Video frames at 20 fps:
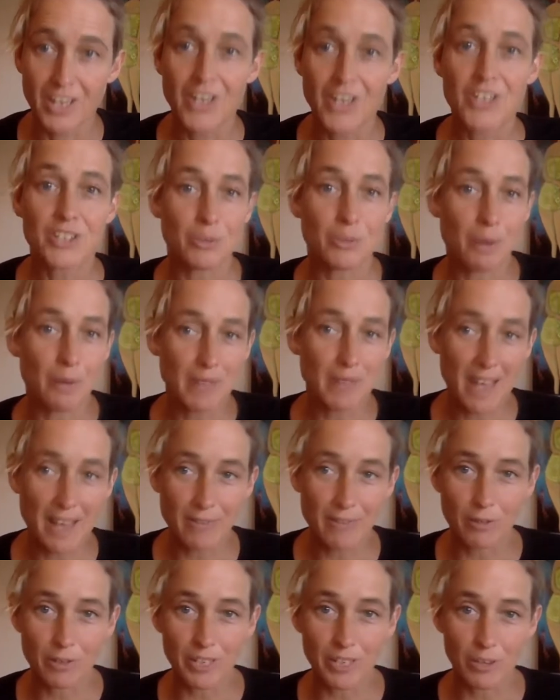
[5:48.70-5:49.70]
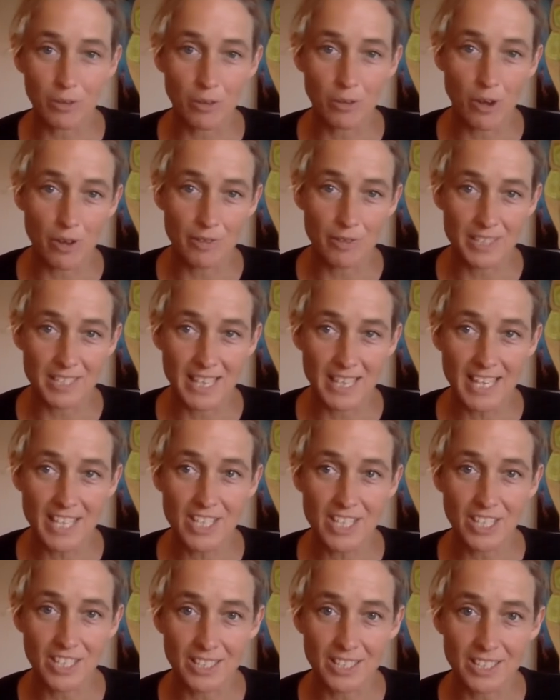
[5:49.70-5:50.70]
So when we have critical
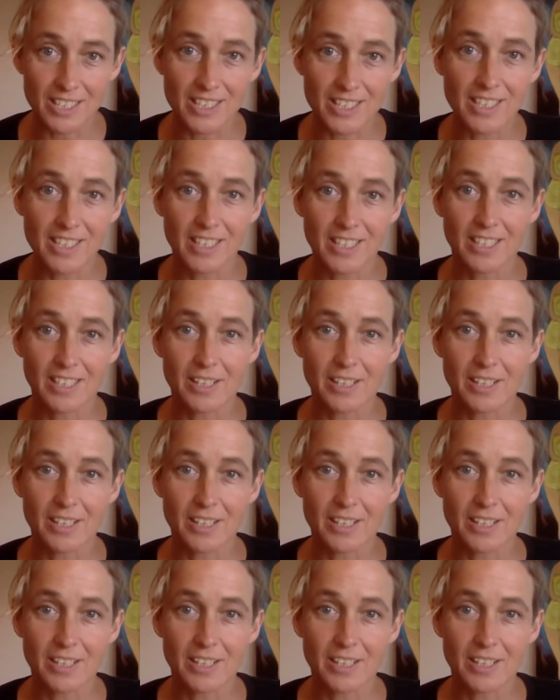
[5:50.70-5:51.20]
conversations,